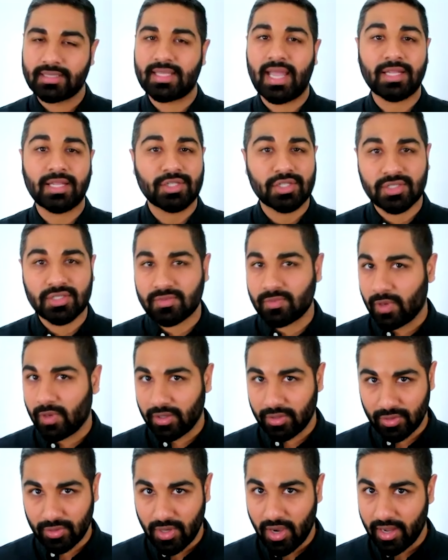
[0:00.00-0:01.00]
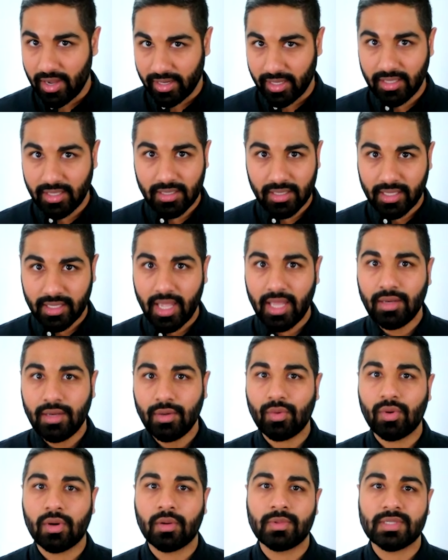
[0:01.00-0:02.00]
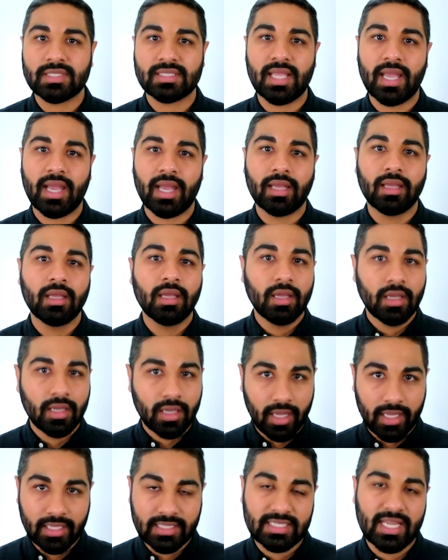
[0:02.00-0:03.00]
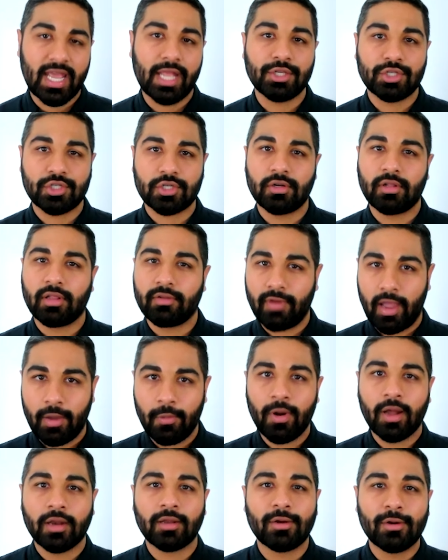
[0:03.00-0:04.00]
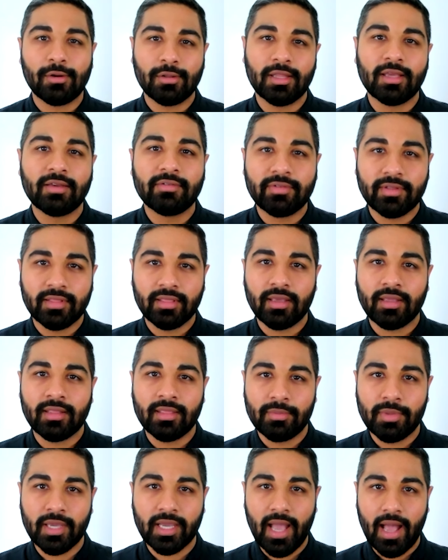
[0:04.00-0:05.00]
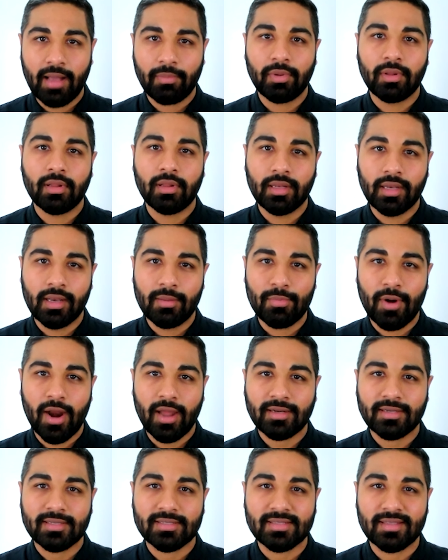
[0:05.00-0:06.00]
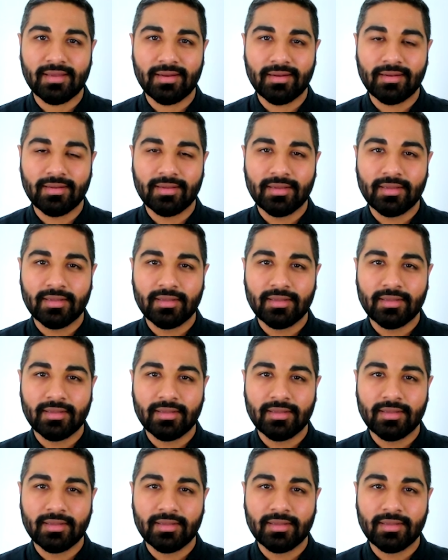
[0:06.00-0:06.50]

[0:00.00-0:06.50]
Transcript: is that just where you got in again, or was that intentional of I want to go live in the Big Apple and practice there?